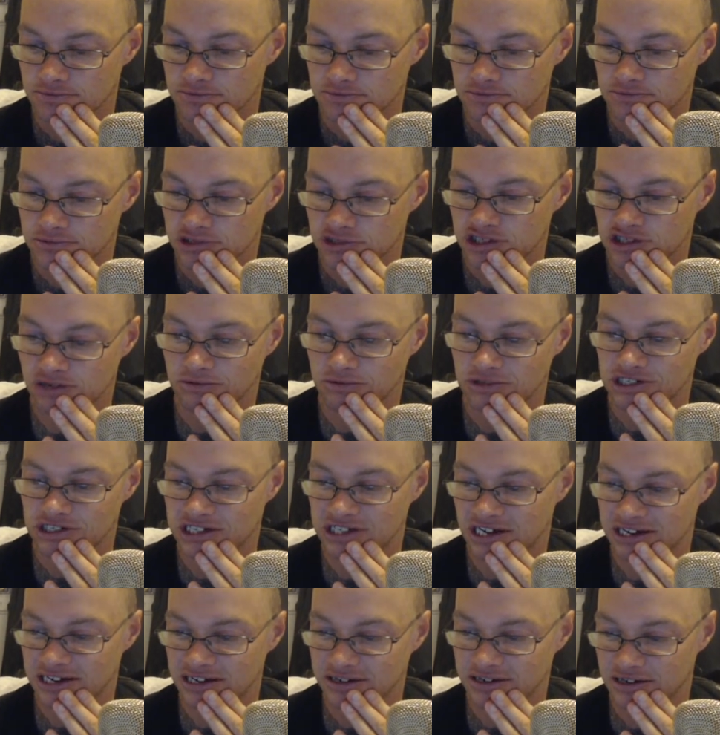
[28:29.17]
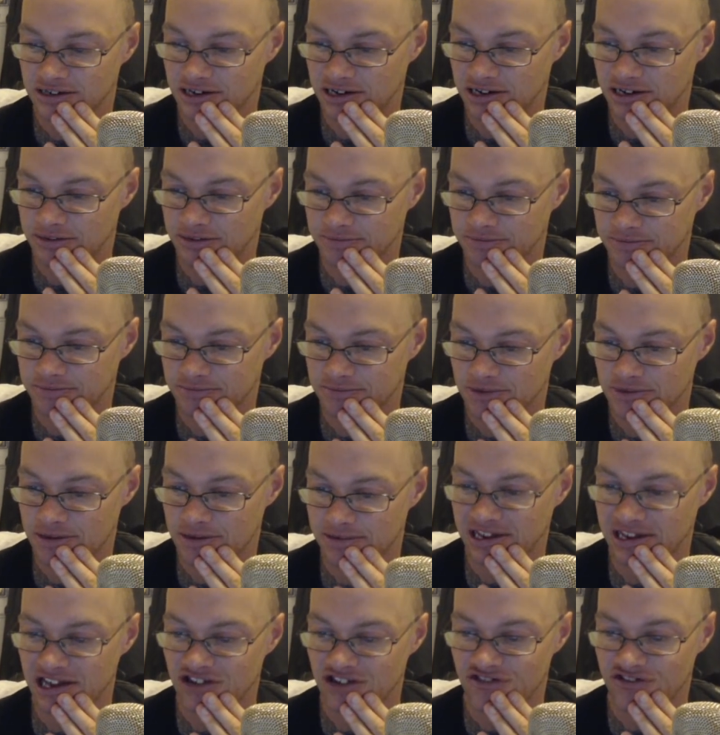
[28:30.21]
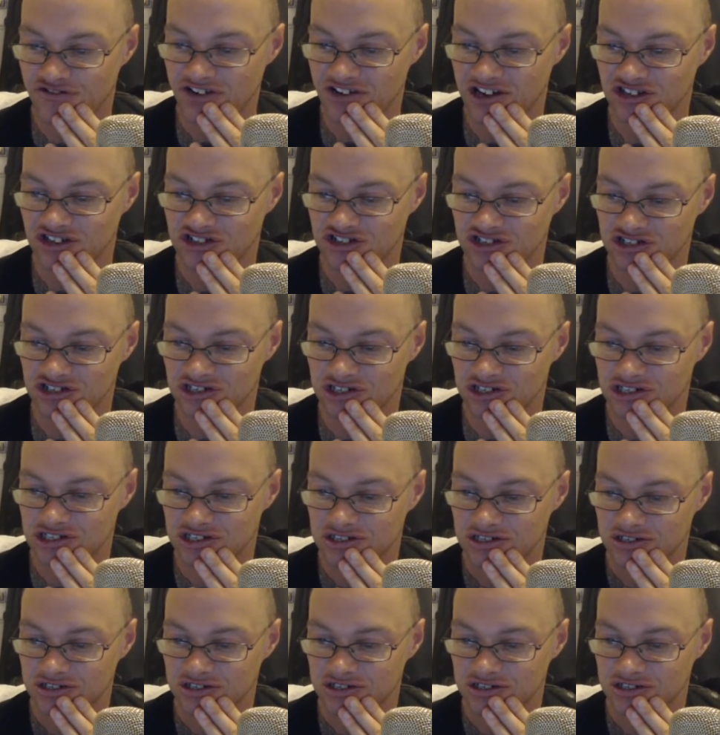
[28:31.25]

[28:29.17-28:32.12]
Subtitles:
Someone said it. I mean, his fixtures.